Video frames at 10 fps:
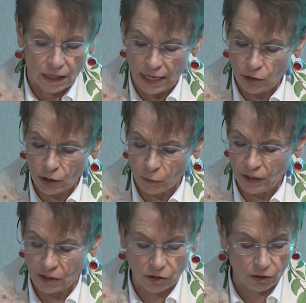And you can
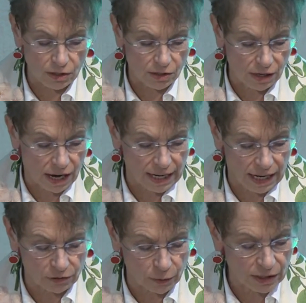read the stories as I
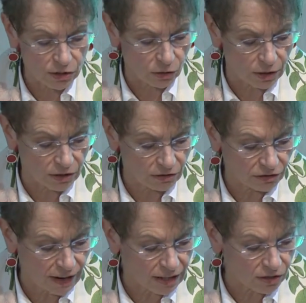have, great stories in
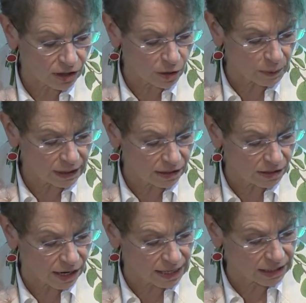Fast Company and
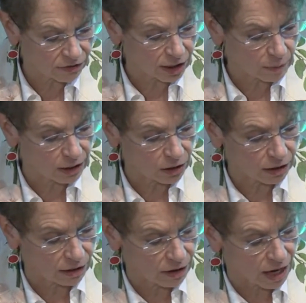Scientific
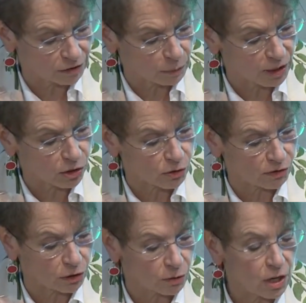American and the Harvard Business
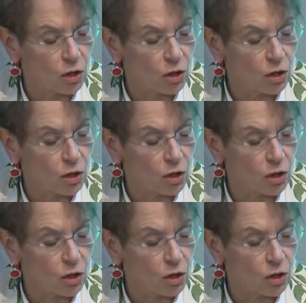Review.